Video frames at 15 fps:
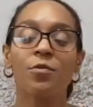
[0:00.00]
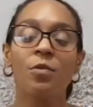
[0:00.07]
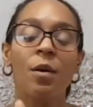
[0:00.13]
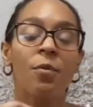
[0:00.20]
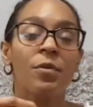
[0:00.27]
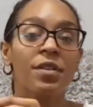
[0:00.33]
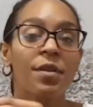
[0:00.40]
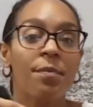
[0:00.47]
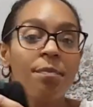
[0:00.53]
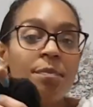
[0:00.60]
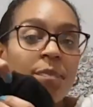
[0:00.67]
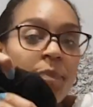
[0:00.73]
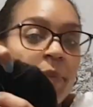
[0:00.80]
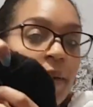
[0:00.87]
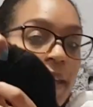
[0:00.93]
the one with the
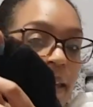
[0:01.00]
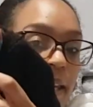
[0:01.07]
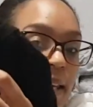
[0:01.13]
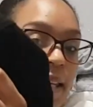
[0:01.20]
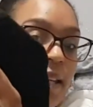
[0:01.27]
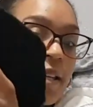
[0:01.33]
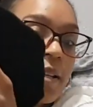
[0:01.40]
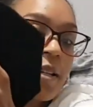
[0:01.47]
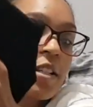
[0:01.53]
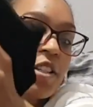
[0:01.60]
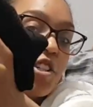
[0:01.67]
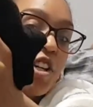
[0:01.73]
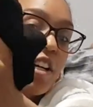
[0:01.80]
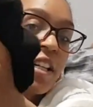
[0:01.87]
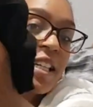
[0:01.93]
big
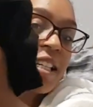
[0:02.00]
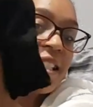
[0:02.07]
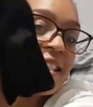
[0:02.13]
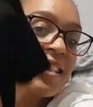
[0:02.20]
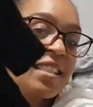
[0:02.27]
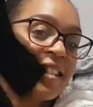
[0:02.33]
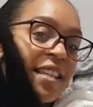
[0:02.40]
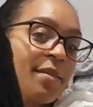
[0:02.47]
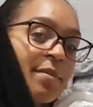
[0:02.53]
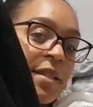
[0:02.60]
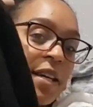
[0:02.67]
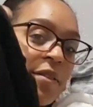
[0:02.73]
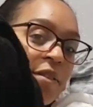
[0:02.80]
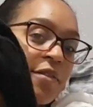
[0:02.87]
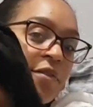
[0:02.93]
chunky zip
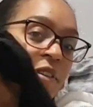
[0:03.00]
down the